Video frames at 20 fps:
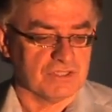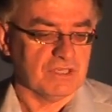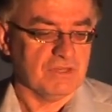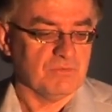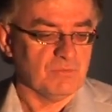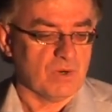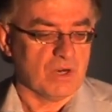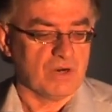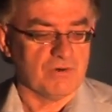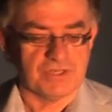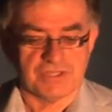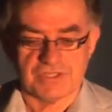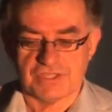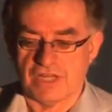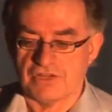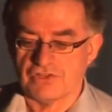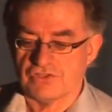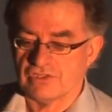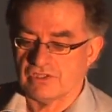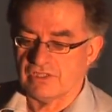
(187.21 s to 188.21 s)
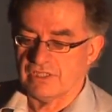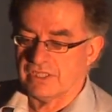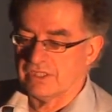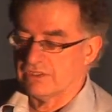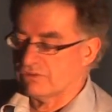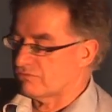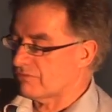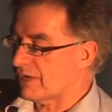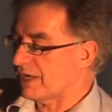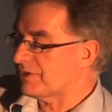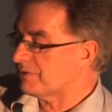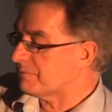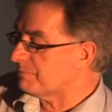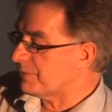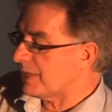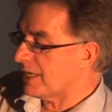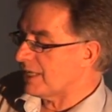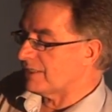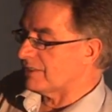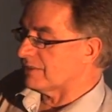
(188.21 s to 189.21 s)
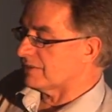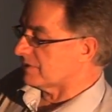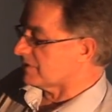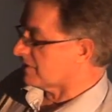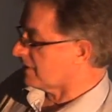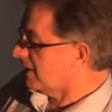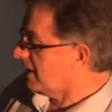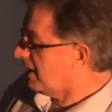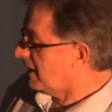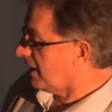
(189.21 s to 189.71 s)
in what are essentially random patterns.